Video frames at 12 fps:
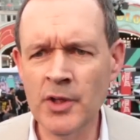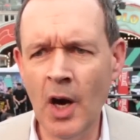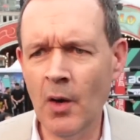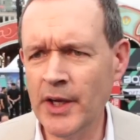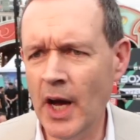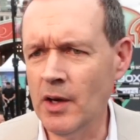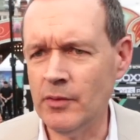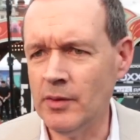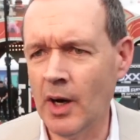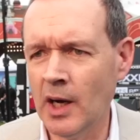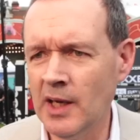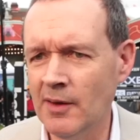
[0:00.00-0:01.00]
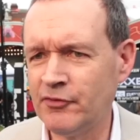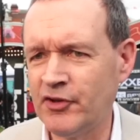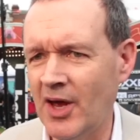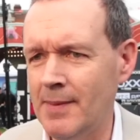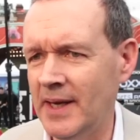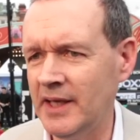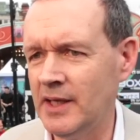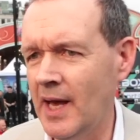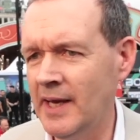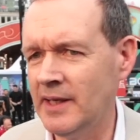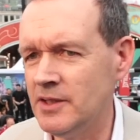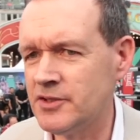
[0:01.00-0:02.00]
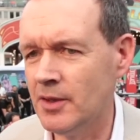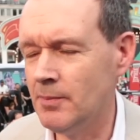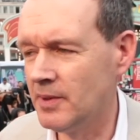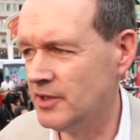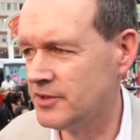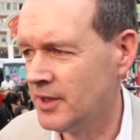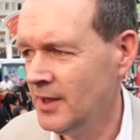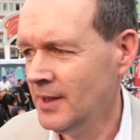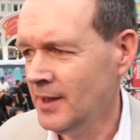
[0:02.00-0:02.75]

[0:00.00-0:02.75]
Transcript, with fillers: No, I don't. I love Sam Eggington because,